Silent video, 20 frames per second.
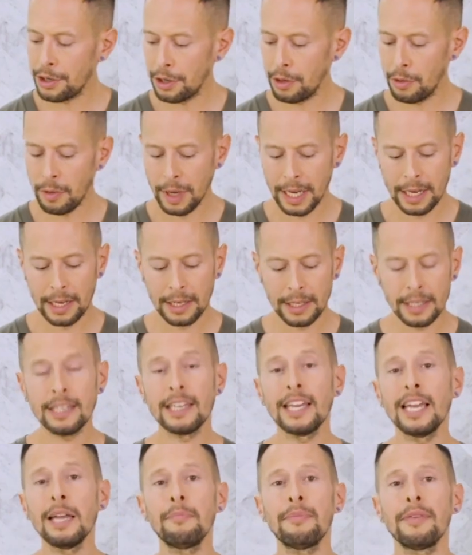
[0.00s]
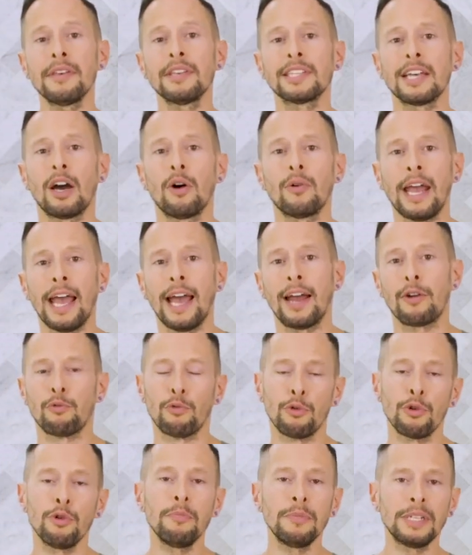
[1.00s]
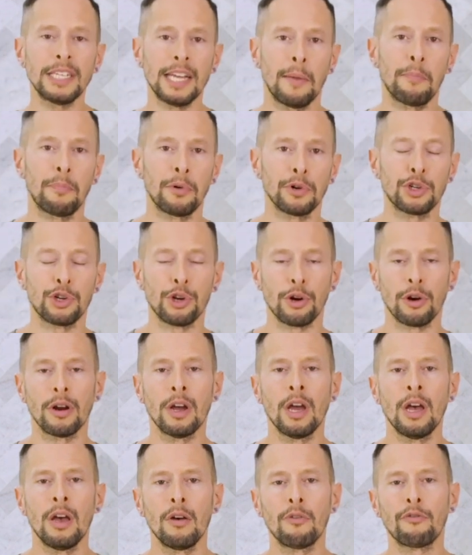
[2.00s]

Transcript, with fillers: do is keep this out at room temperature